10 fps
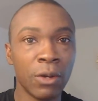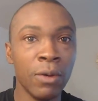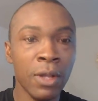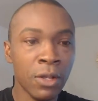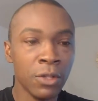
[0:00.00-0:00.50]

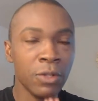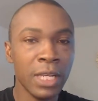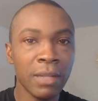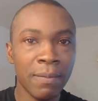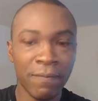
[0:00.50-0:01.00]
So you
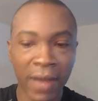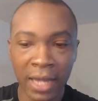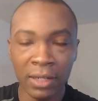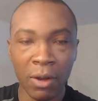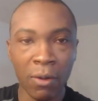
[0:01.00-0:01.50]
need to
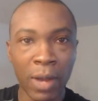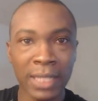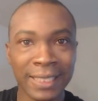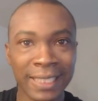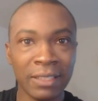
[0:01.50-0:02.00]
find a
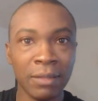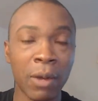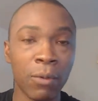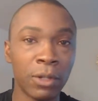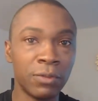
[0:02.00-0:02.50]
right system
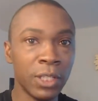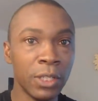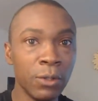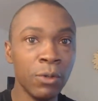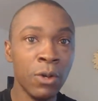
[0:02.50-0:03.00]
that works for
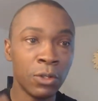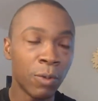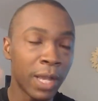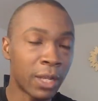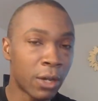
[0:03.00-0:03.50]
you,
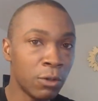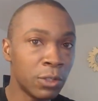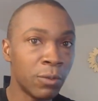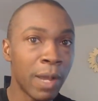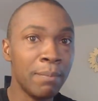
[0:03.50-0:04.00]
the right
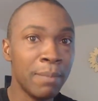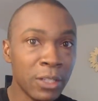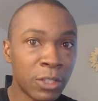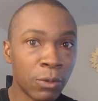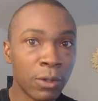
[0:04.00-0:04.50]
coach and right
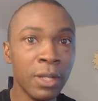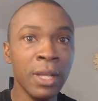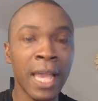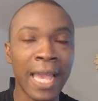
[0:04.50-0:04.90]
mentor,